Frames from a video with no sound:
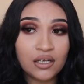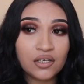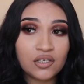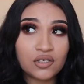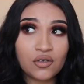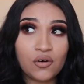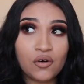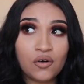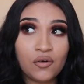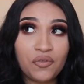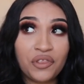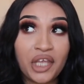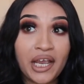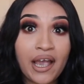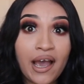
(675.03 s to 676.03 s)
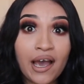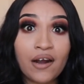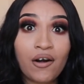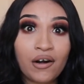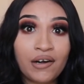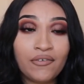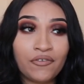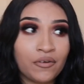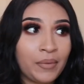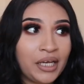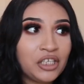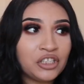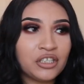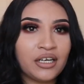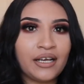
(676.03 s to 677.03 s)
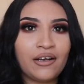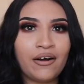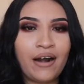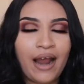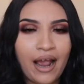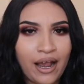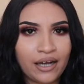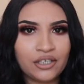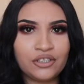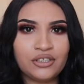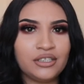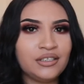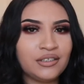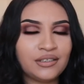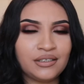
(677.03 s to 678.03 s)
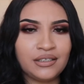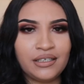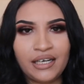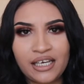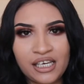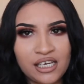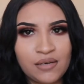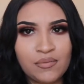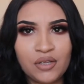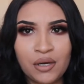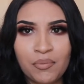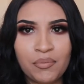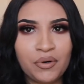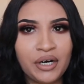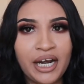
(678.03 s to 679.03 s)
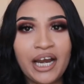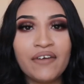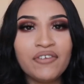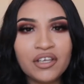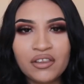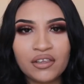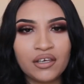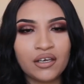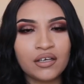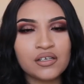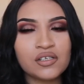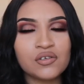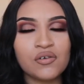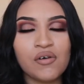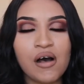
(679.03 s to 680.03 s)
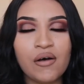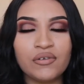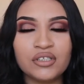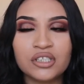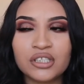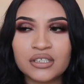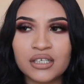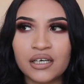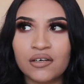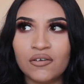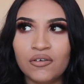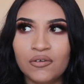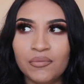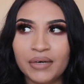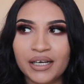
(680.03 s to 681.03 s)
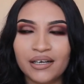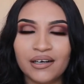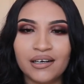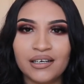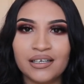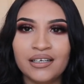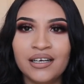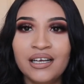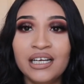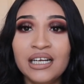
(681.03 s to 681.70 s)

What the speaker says: So they had our information, like our address, the name, number, everything. So I was just like, oh my God.